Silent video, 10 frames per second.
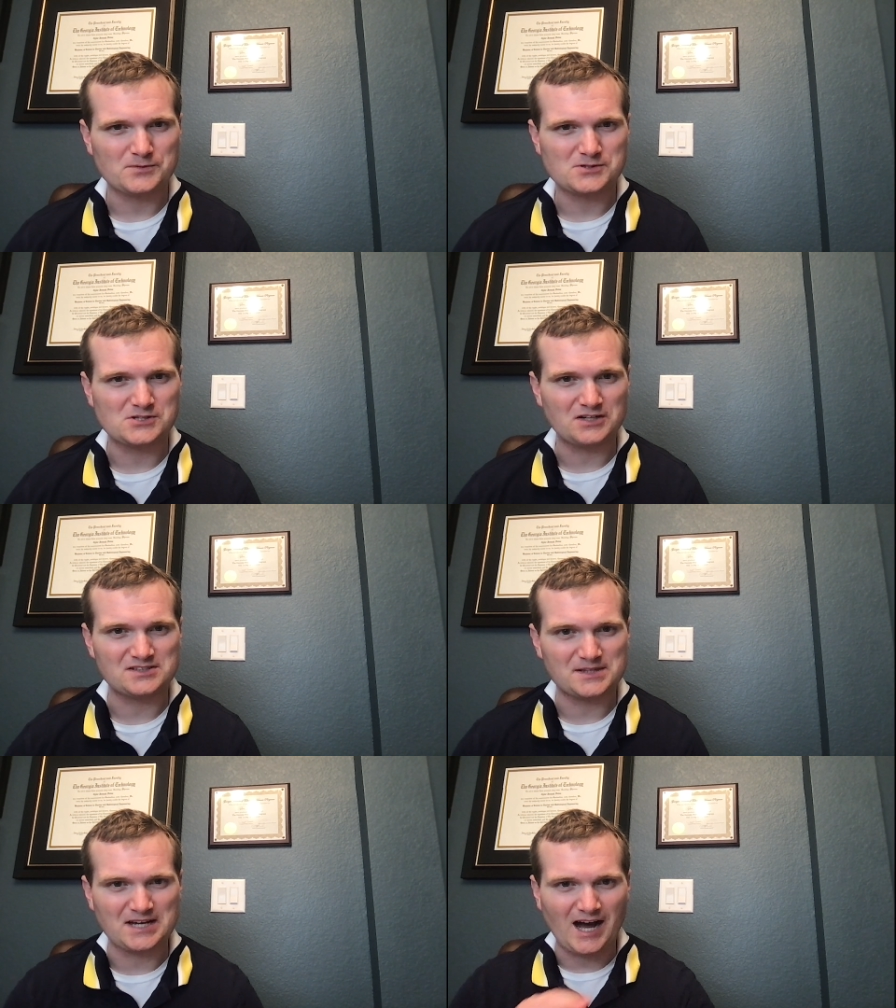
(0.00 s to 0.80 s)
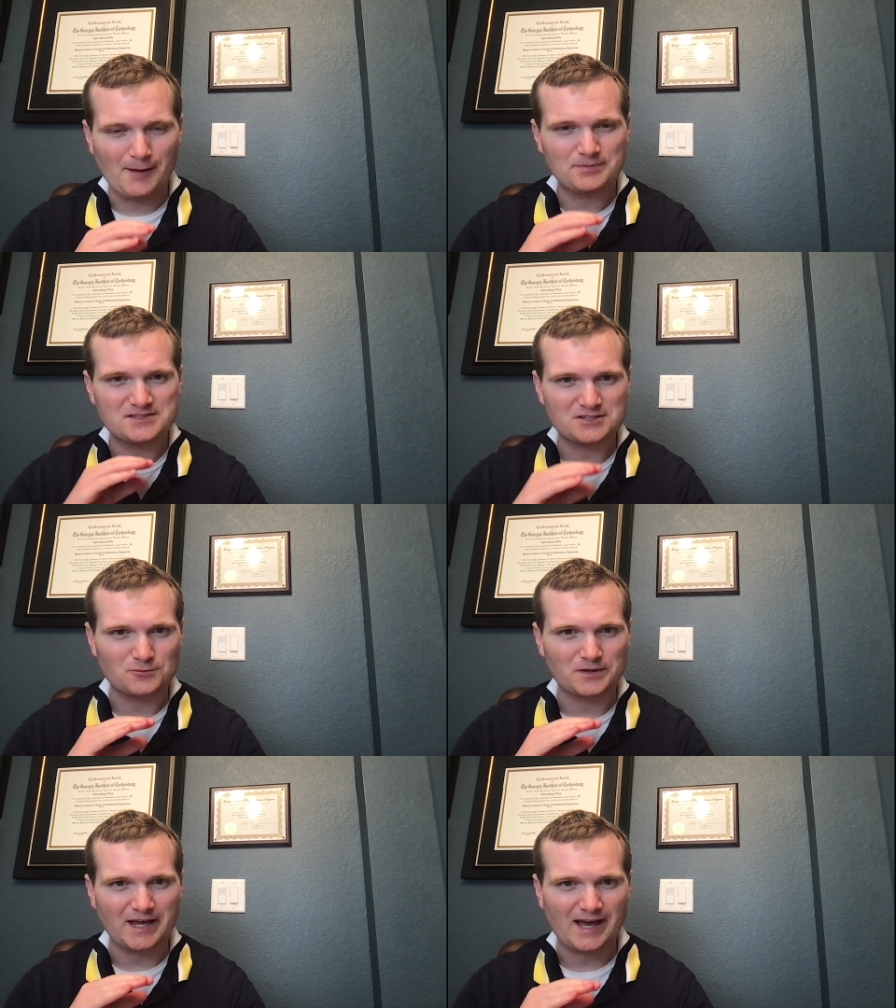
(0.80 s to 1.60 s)
just the opposite
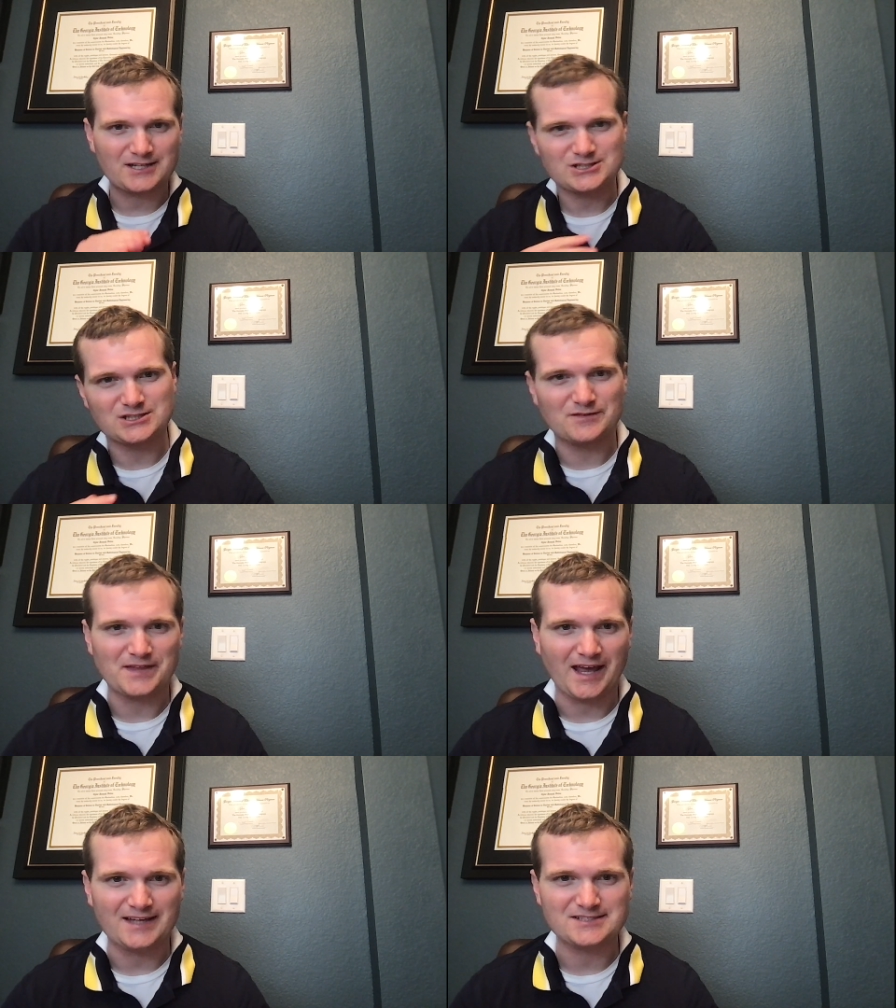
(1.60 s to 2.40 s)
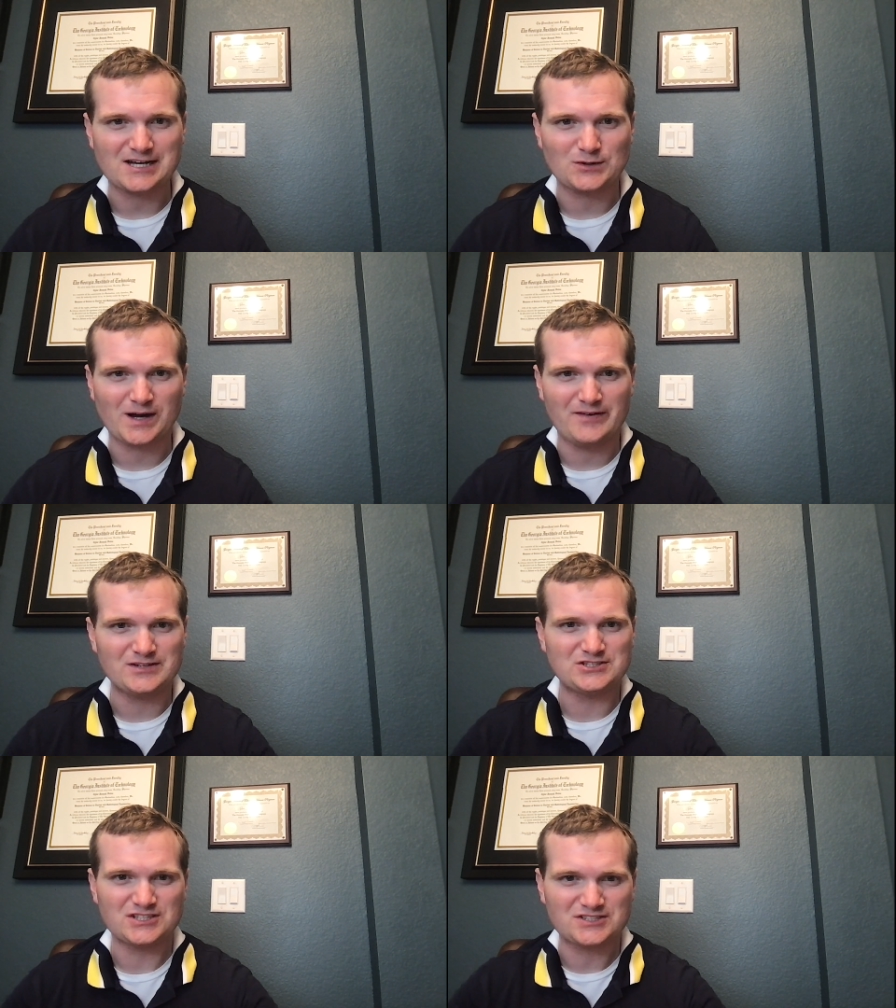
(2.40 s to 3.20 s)
reaction of the anti
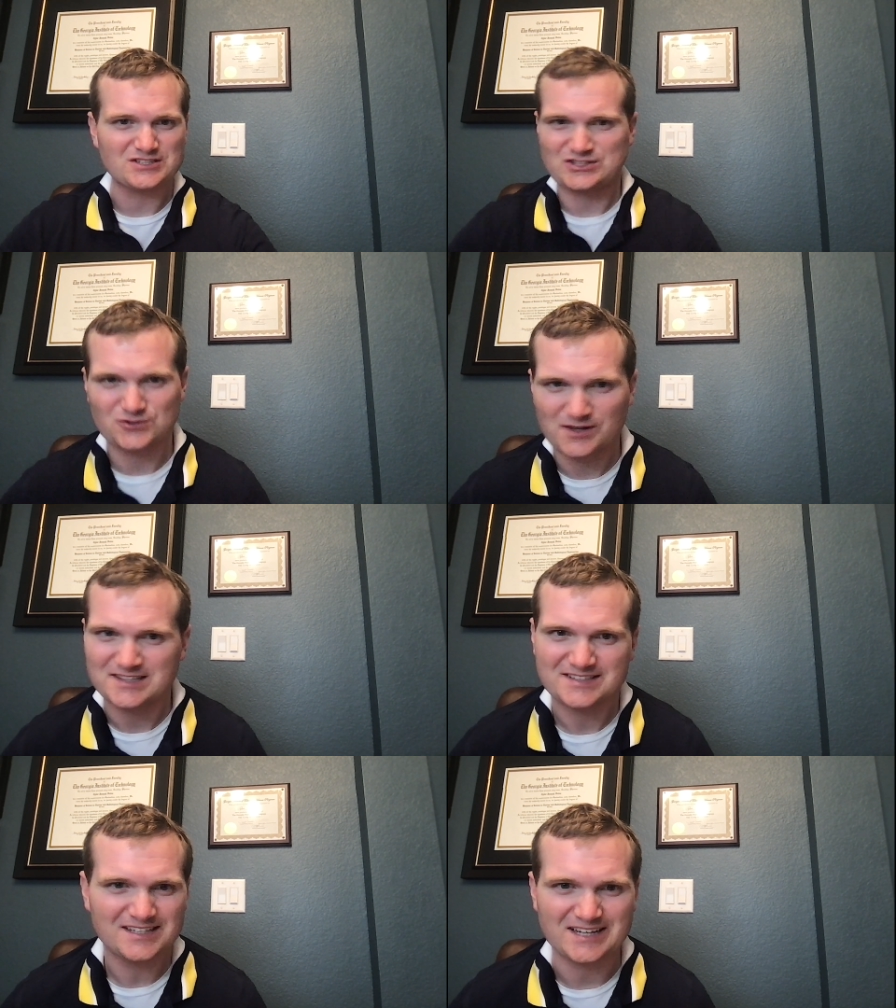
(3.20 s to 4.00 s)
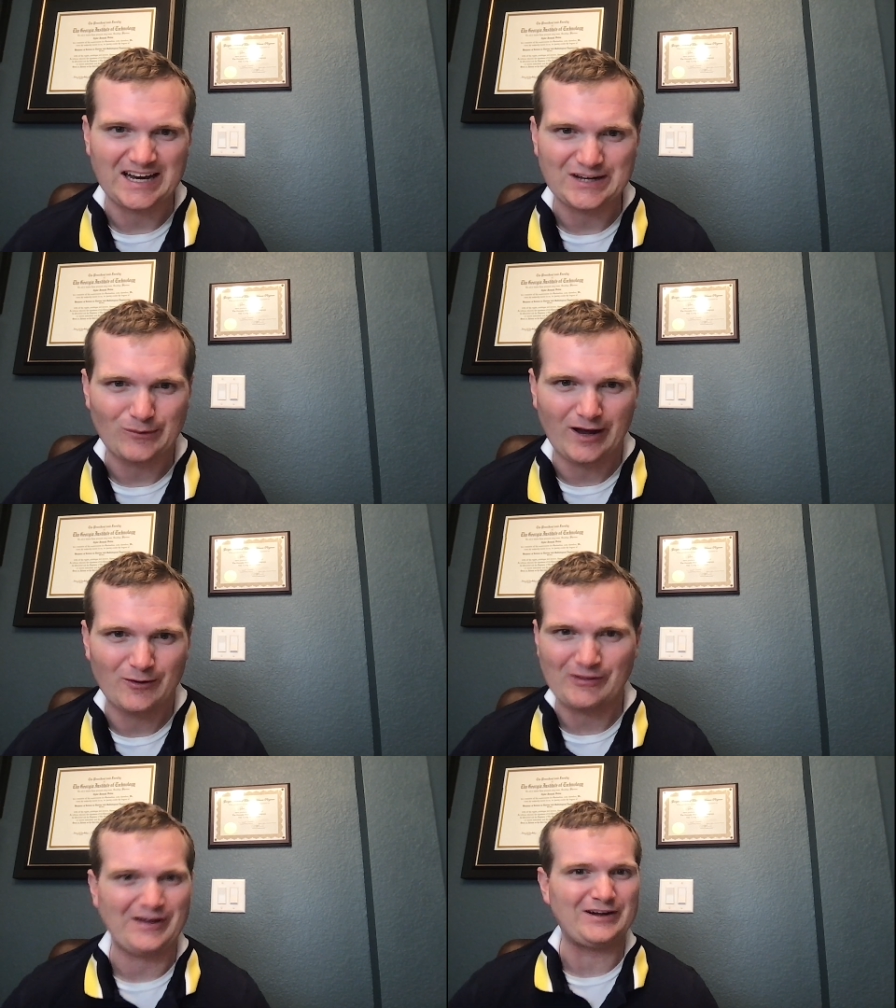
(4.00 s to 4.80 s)
gravity just destroy the city anyway
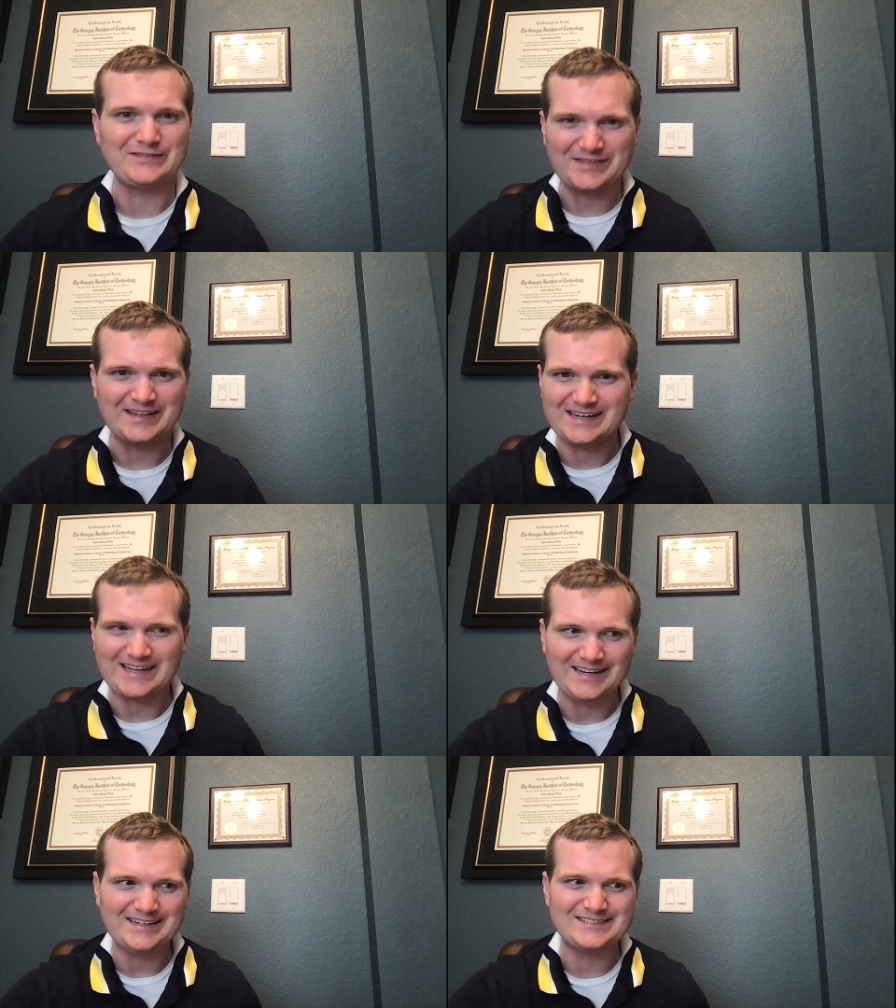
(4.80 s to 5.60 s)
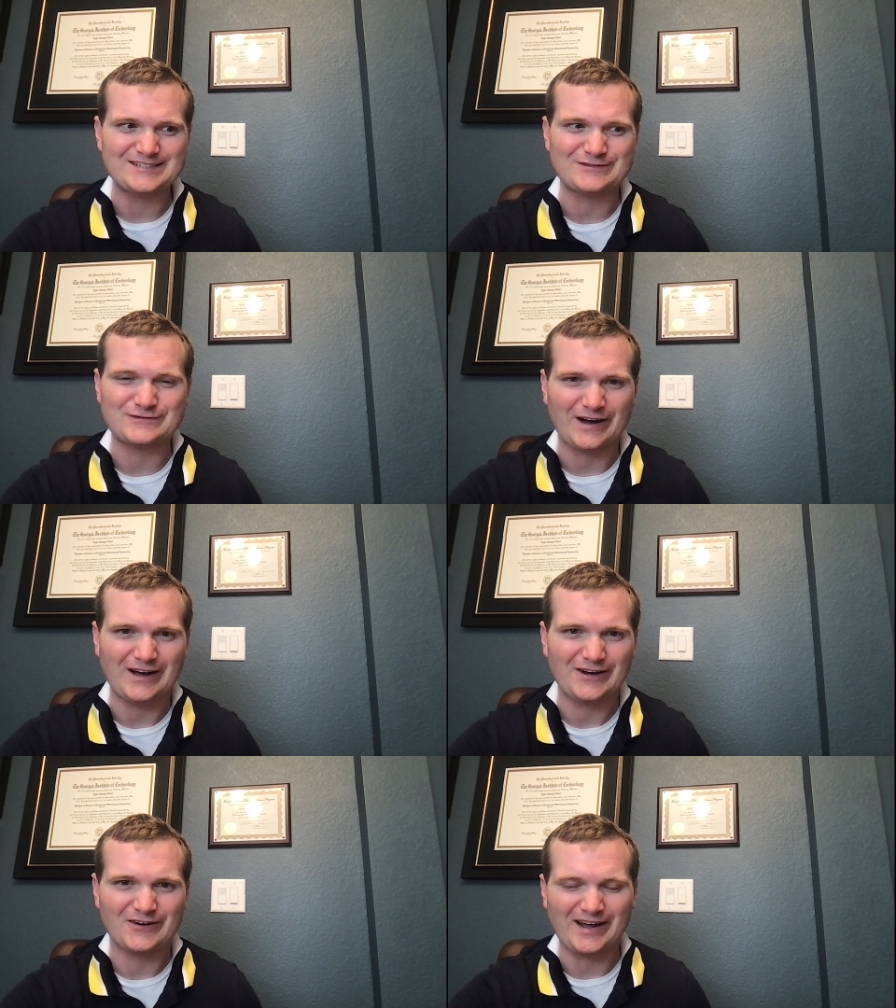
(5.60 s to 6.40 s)
without even the need to
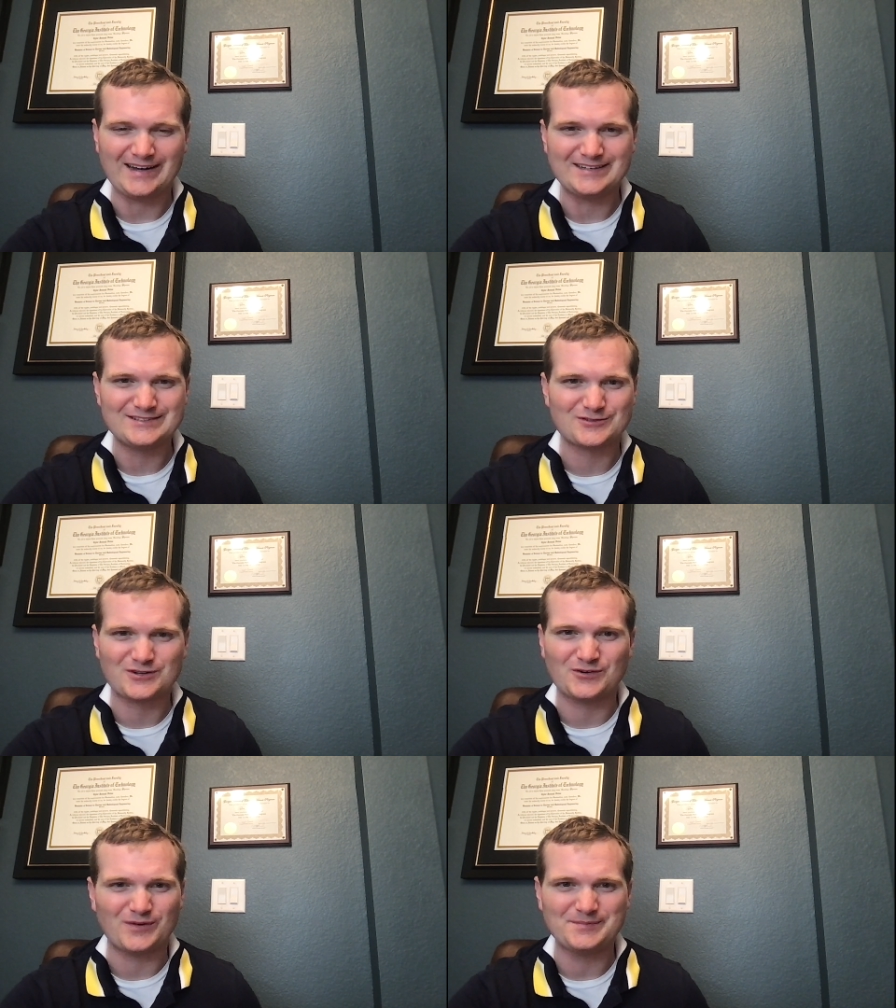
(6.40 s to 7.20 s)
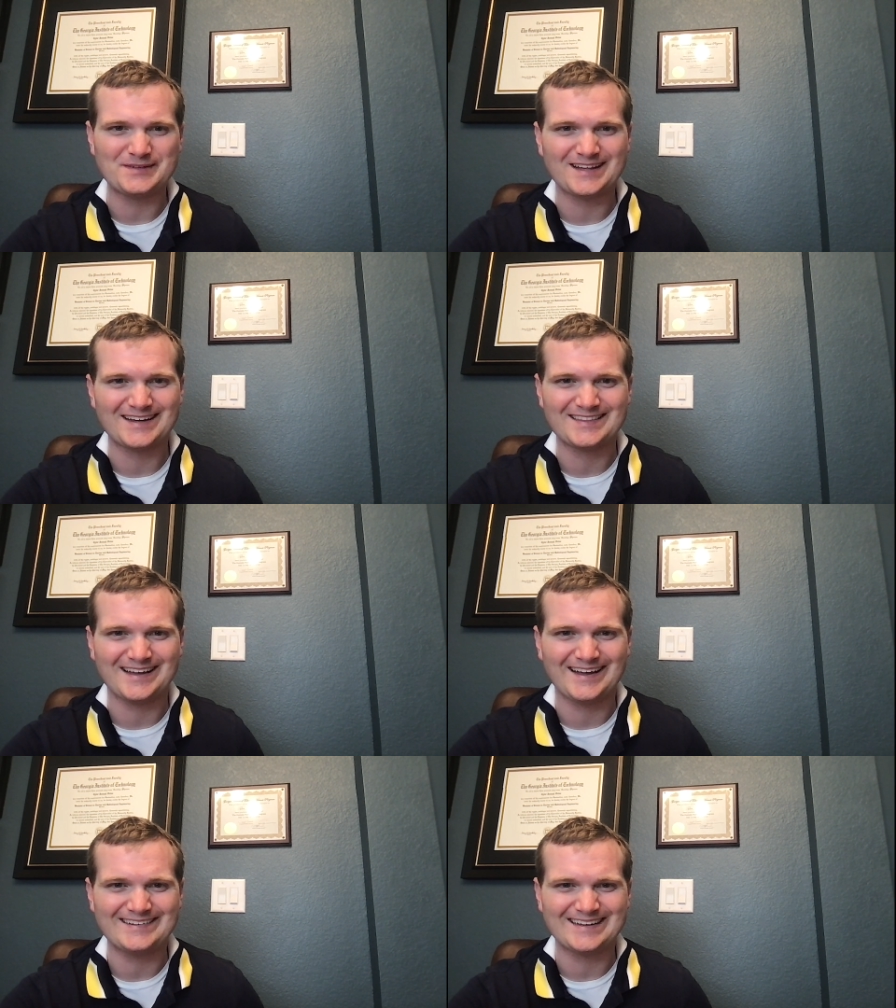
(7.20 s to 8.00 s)
fire any sort of weapon like
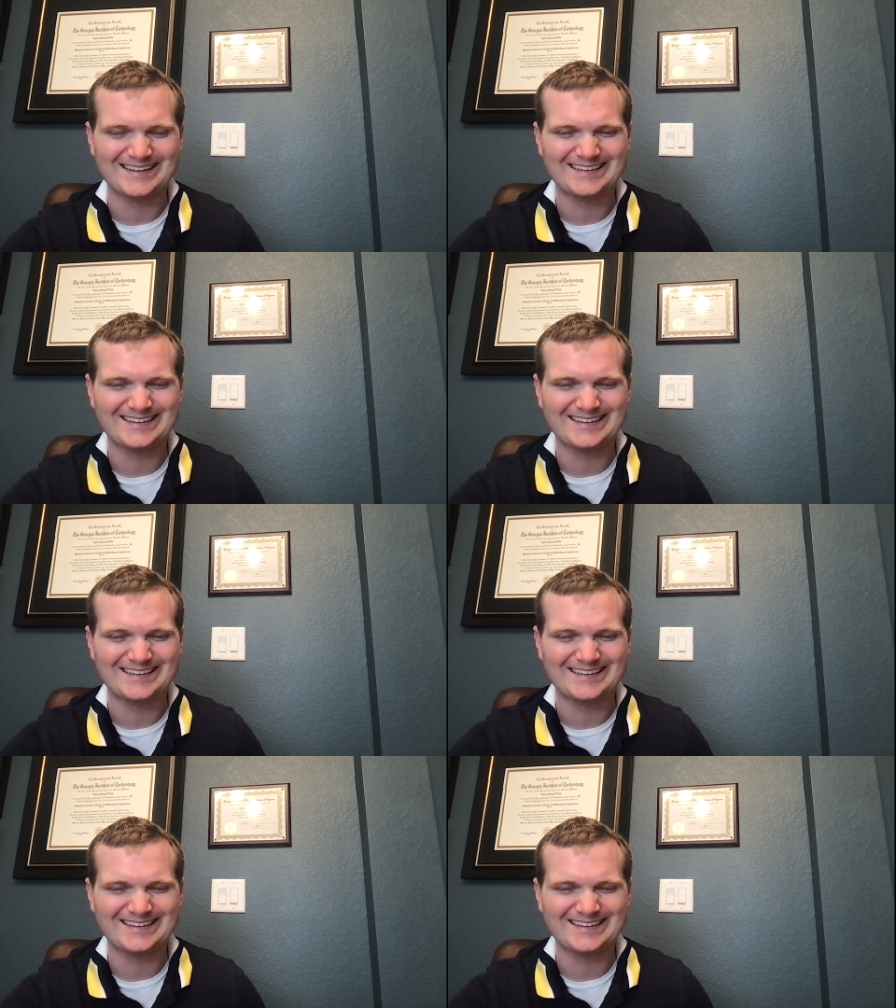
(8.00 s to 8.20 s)
that.